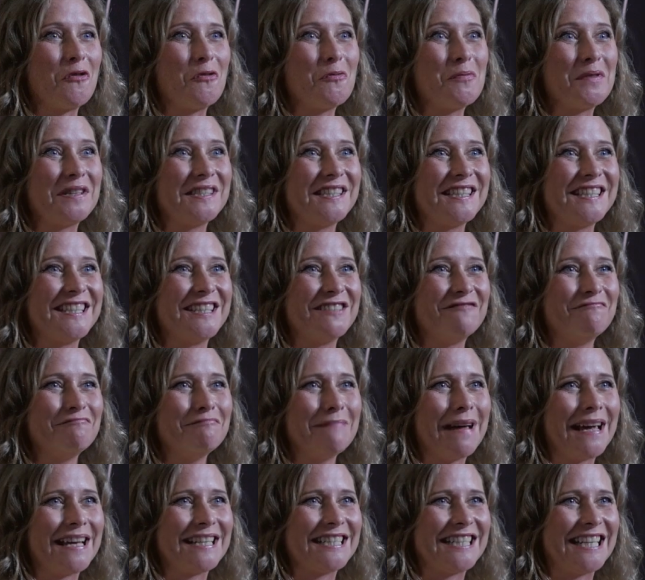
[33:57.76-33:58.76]
wisdom
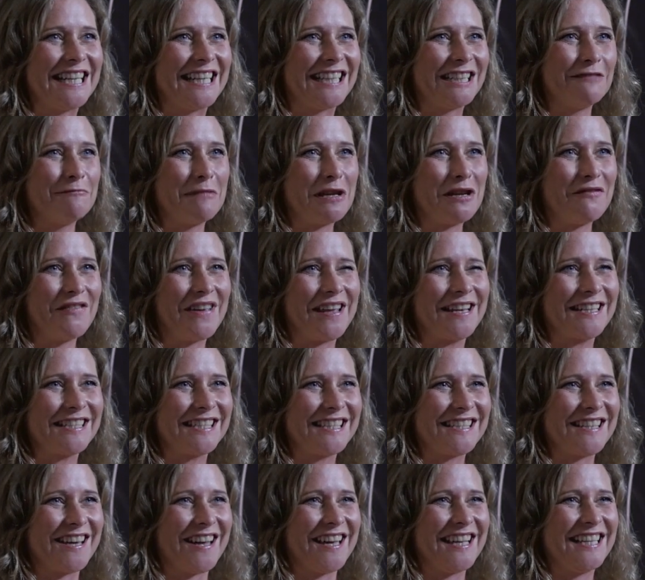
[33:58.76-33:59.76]
and a little bit of
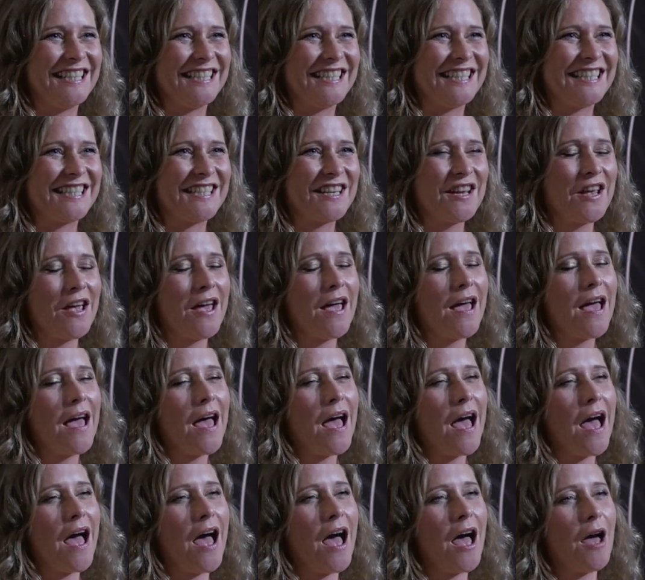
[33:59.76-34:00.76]
insight.
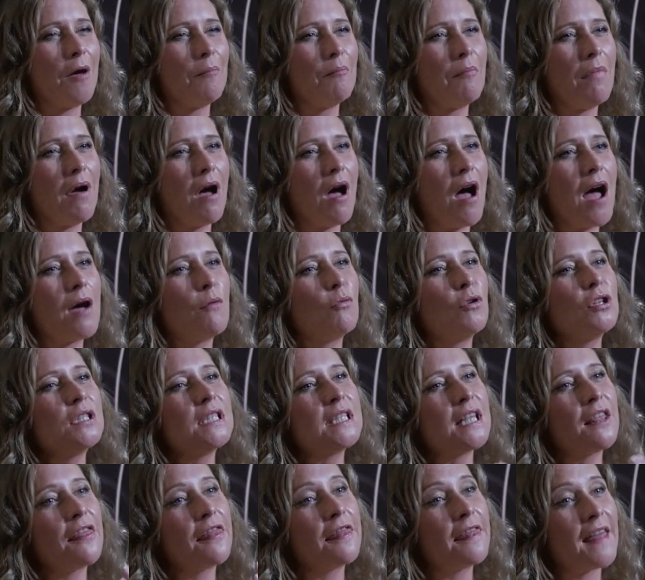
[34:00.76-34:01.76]
I want
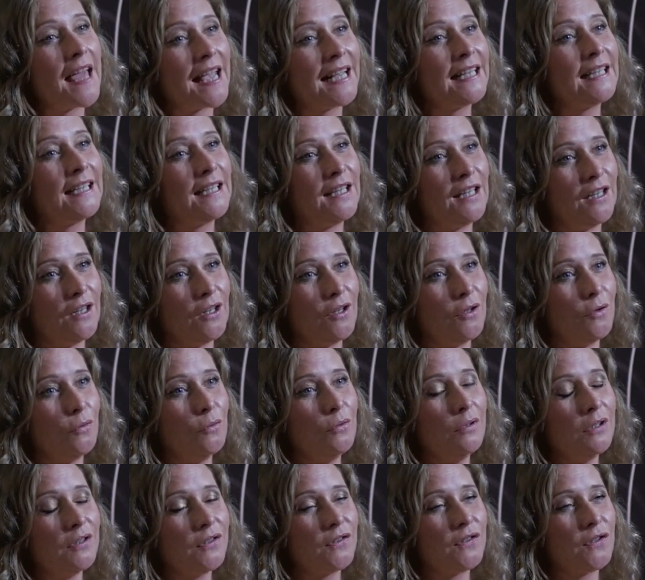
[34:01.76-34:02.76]
to thank
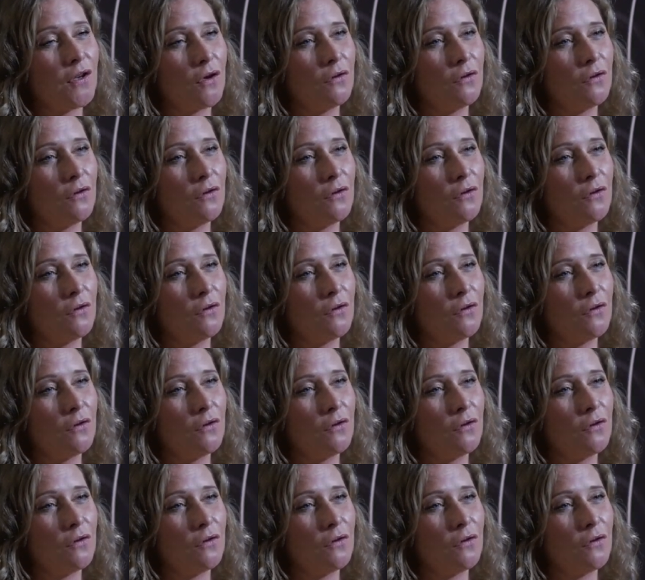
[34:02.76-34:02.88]
you so